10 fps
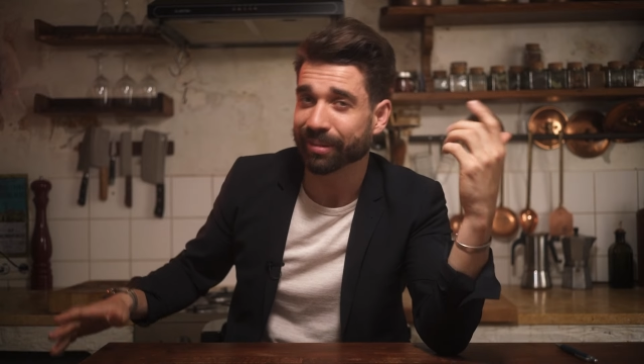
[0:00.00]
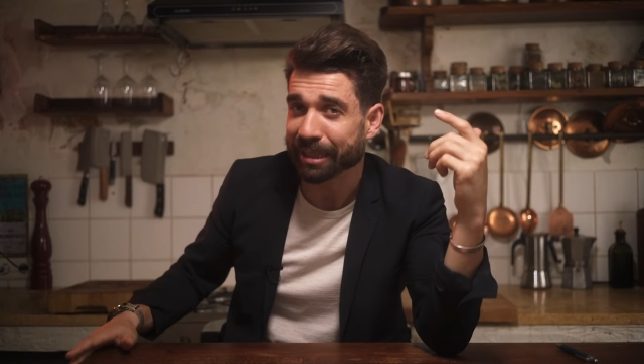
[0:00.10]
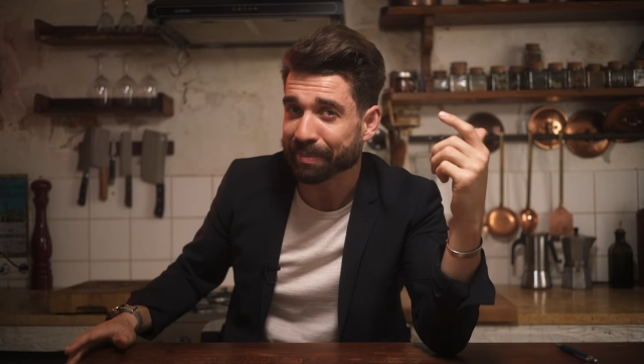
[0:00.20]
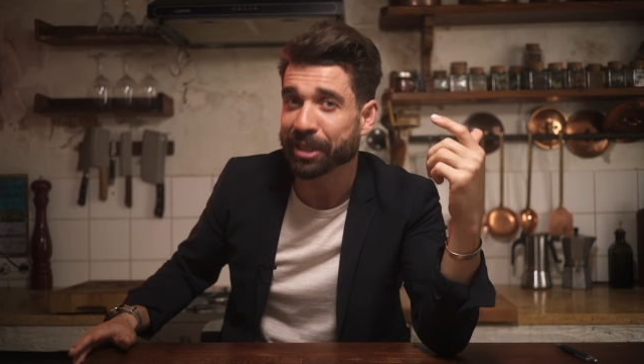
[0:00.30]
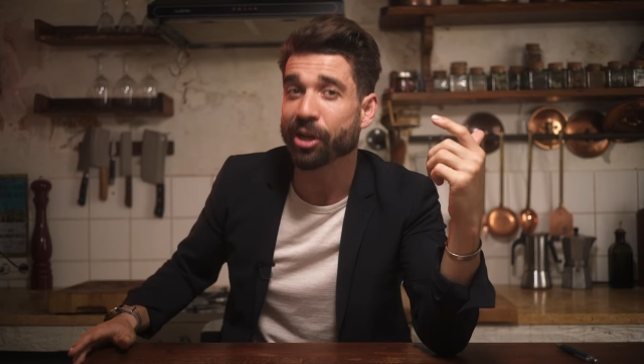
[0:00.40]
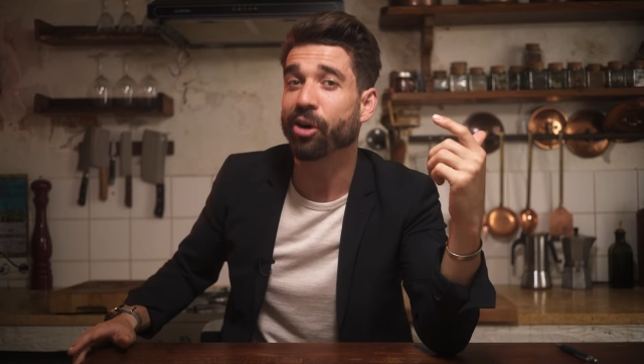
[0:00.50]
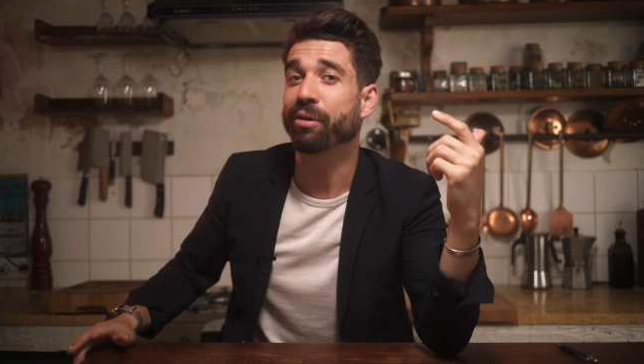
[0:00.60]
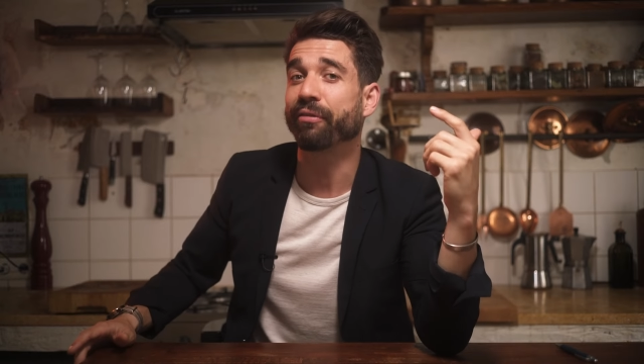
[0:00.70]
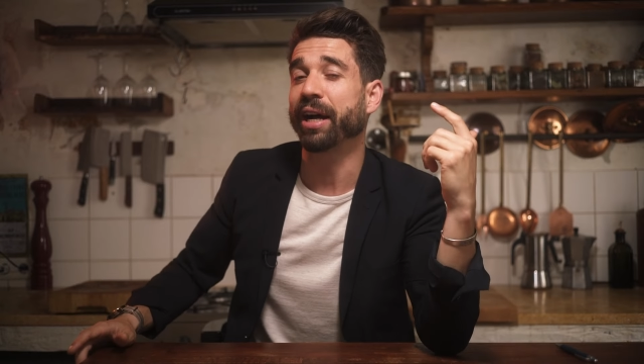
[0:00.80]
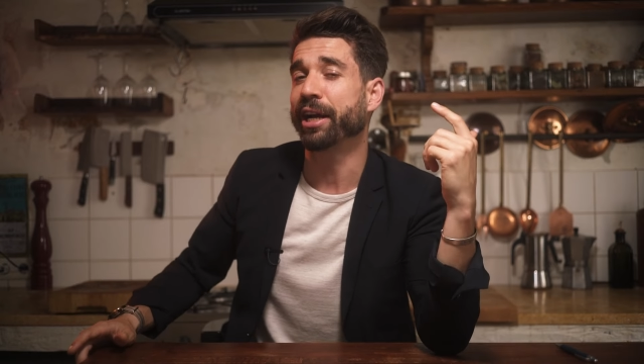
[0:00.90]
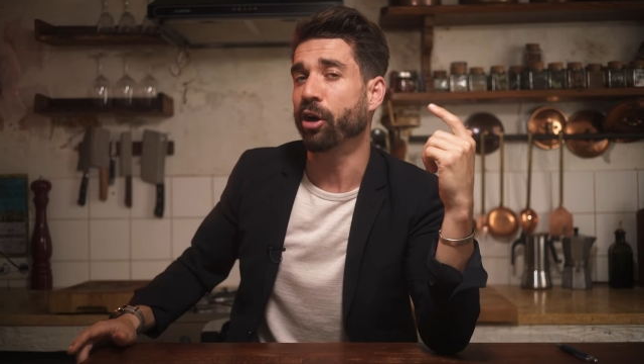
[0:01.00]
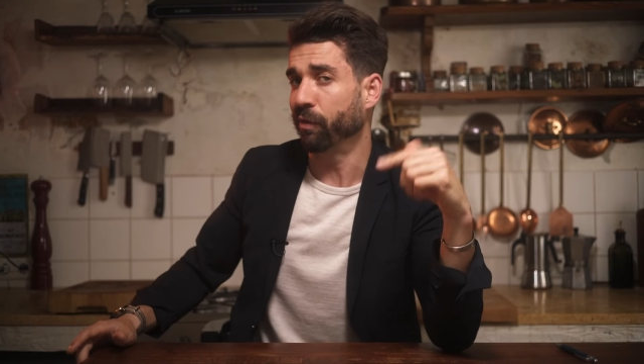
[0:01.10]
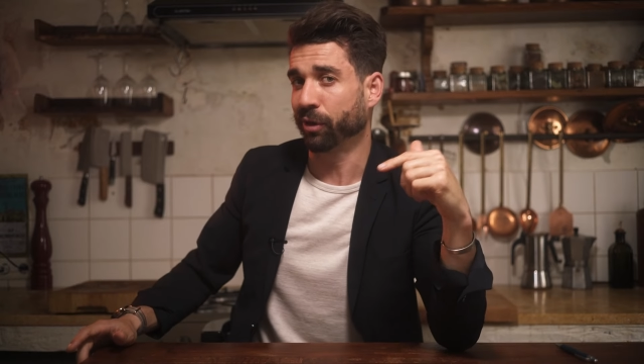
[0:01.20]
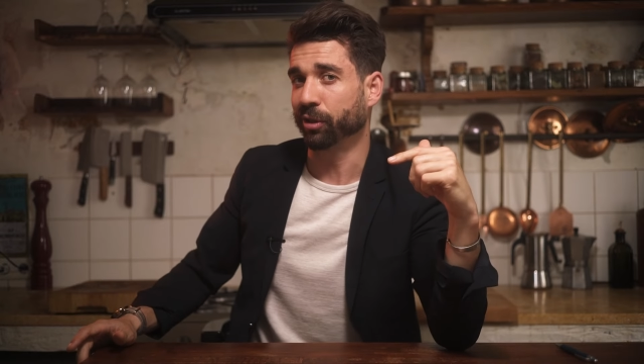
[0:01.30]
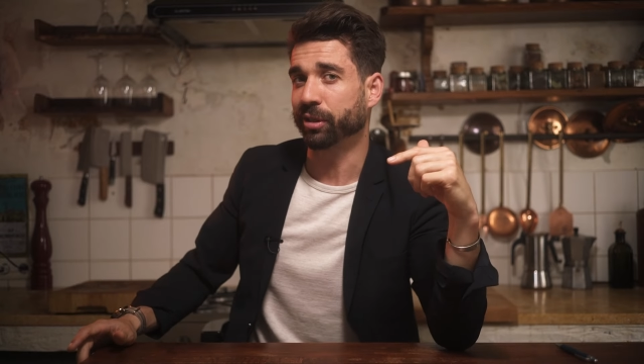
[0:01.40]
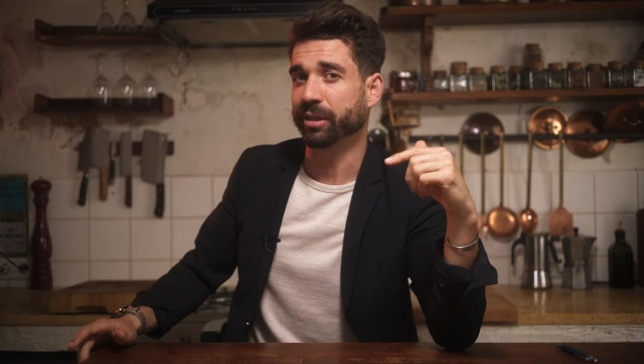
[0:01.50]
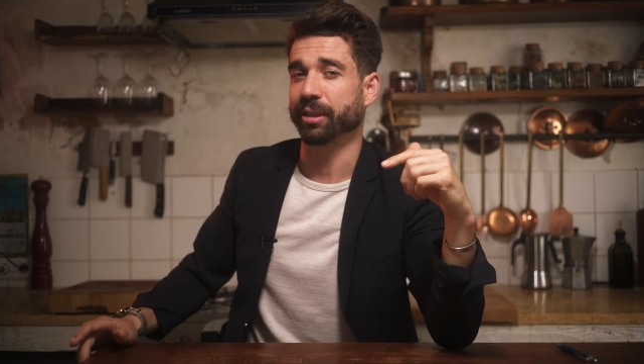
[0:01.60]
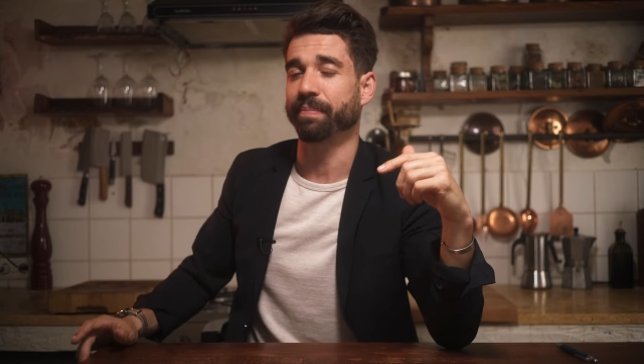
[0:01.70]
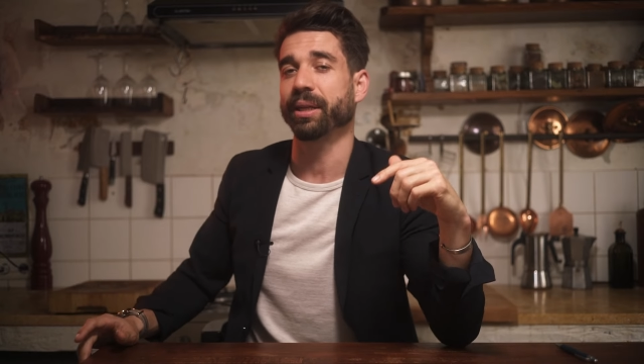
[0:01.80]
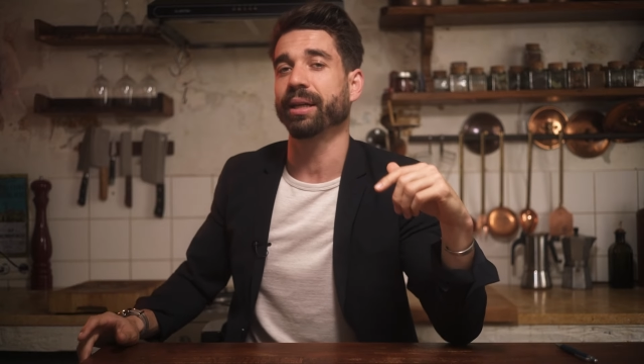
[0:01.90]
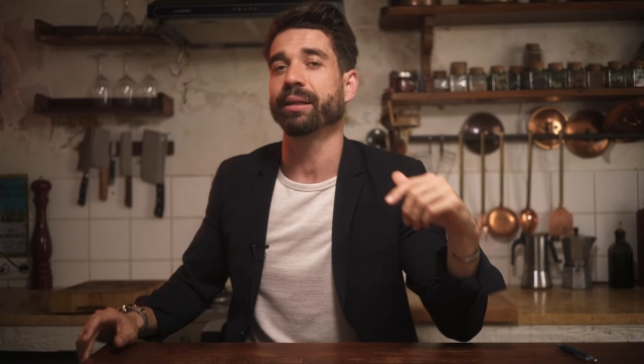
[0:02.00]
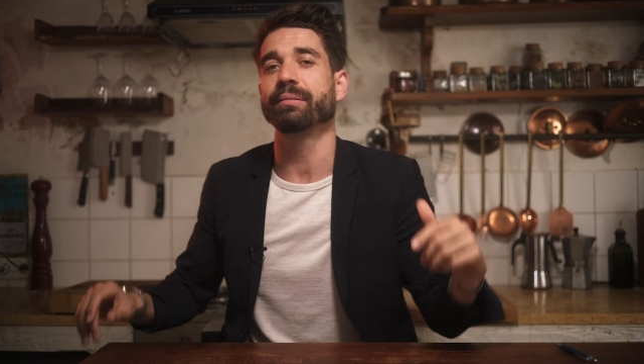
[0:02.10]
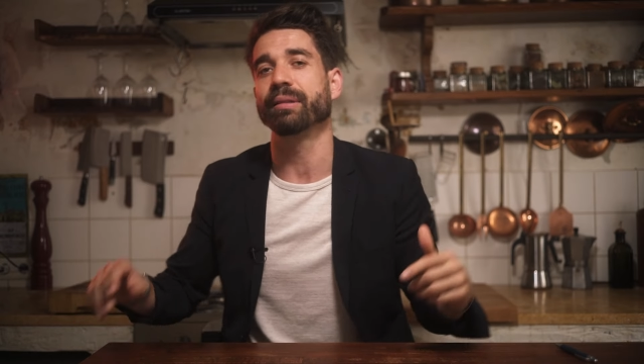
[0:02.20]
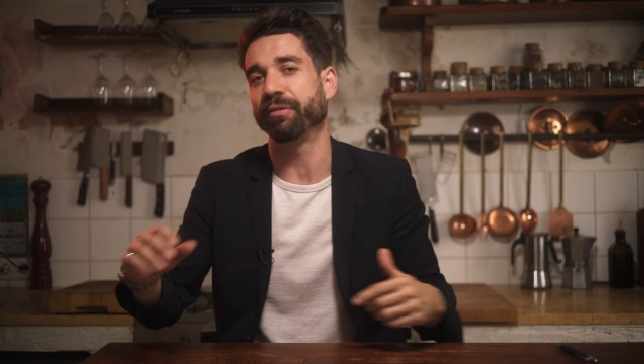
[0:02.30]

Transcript: Let me know if I overlooked something,